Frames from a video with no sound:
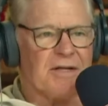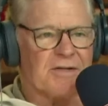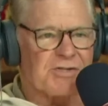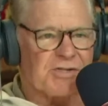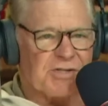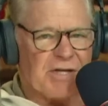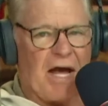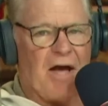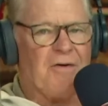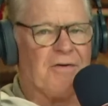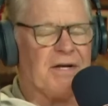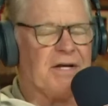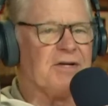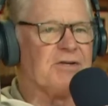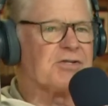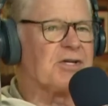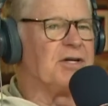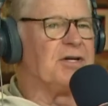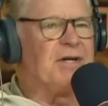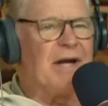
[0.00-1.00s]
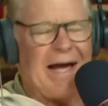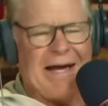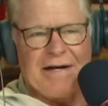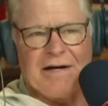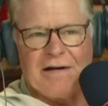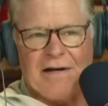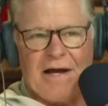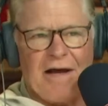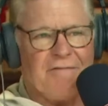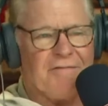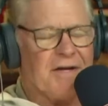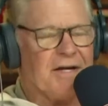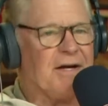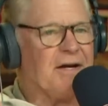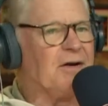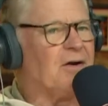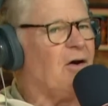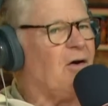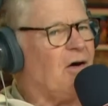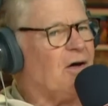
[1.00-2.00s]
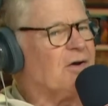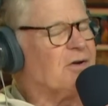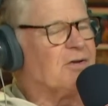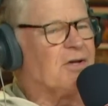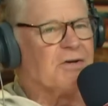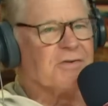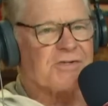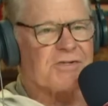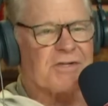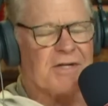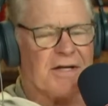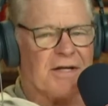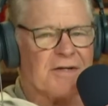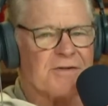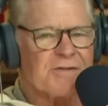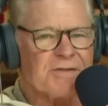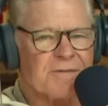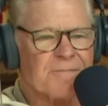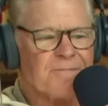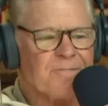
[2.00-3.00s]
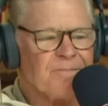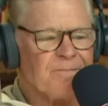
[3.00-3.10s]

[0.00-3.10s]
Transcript: the Saudis and nine eleven and all of those things.